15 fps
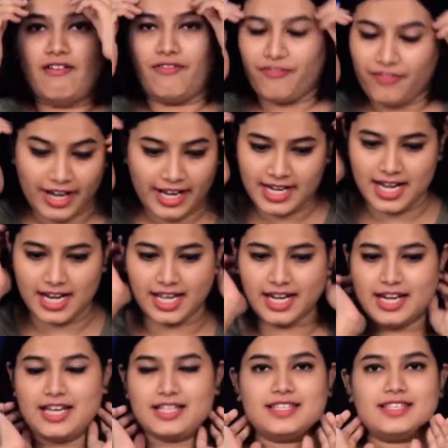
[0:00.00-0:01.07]

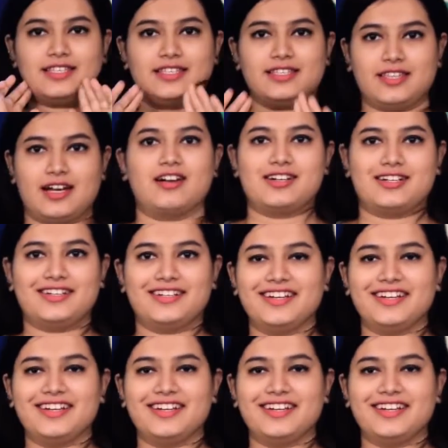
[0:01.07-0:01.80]
Finally, let's start.